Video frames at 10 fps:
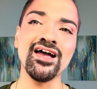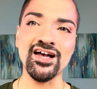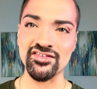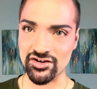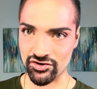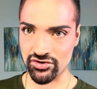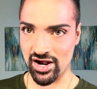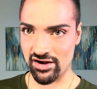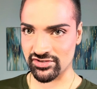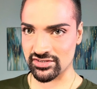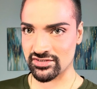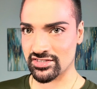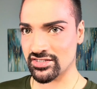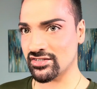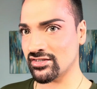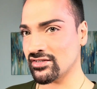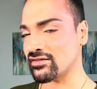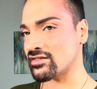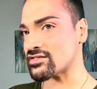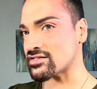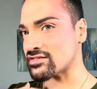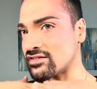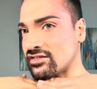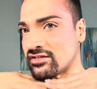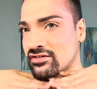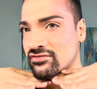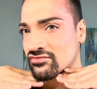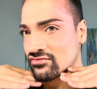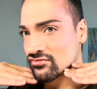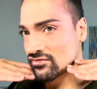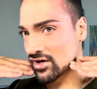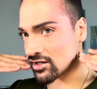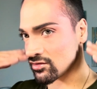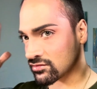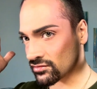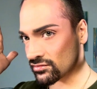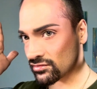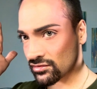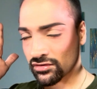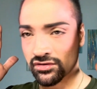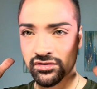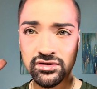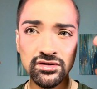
And there you have it. This is the final look.